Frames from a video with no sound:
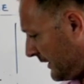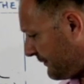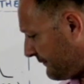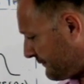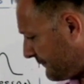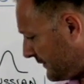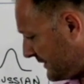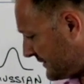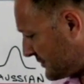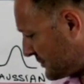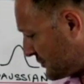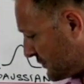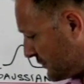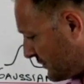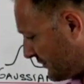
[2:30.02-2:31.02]
If we
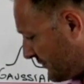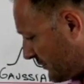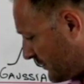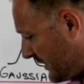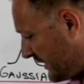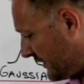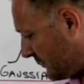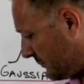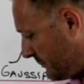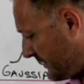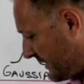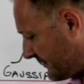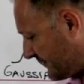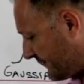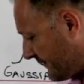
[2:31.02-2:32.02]
choose the
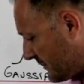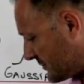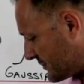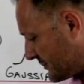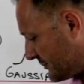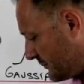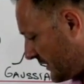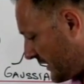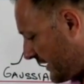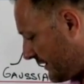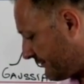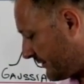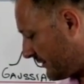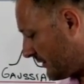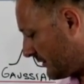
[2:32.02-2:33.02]
radial-based function, we
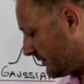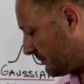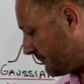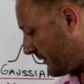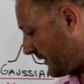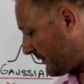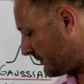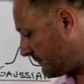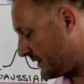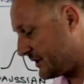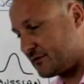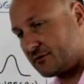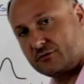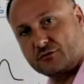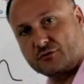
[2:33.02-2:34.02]
have another
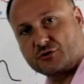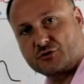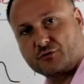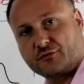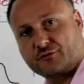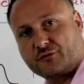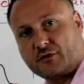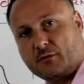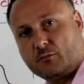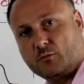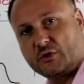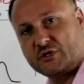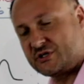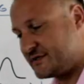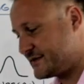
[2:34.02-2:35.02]
parameter to choose from,
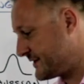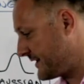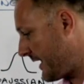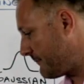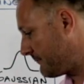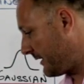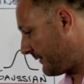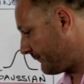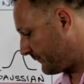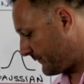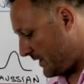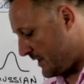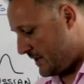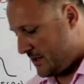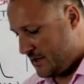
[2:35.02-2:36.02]
which is gamma.
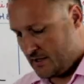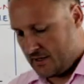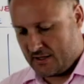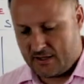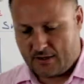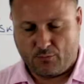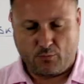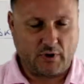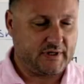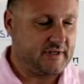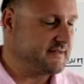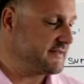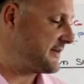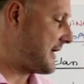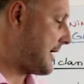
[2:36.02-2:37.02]
And what is